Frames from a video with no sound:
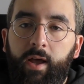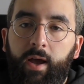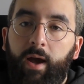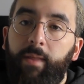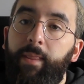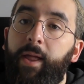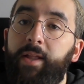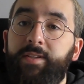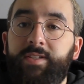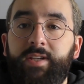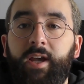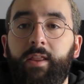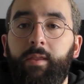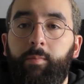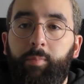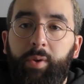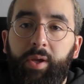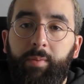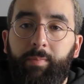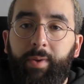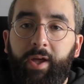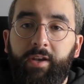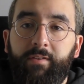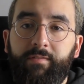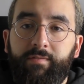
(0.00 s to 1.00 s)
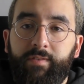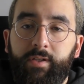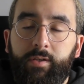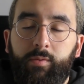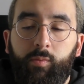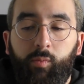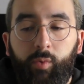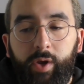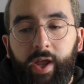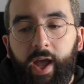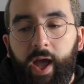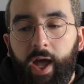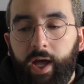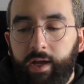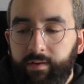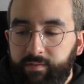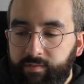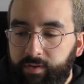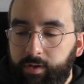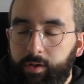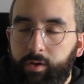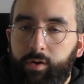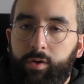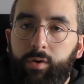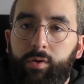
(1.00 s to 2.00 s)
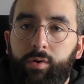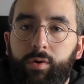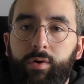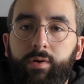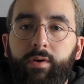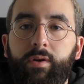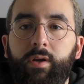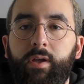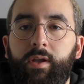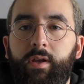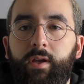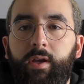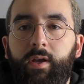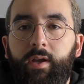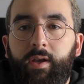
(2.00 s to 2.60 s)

And that's the other big benefit. We have a good